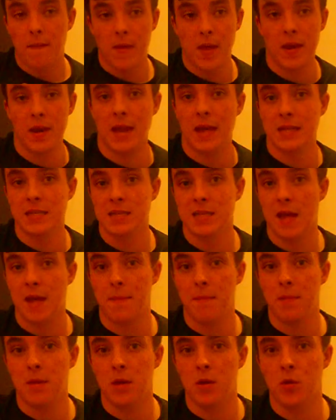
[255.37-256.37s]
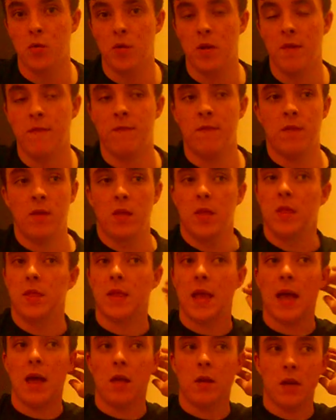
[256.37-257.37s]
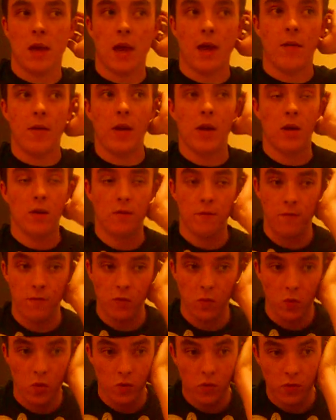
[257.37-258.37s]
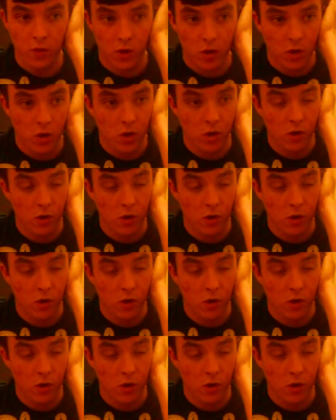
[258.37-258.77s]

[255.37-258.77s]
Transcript: And that's that main riff. That'll carry on for the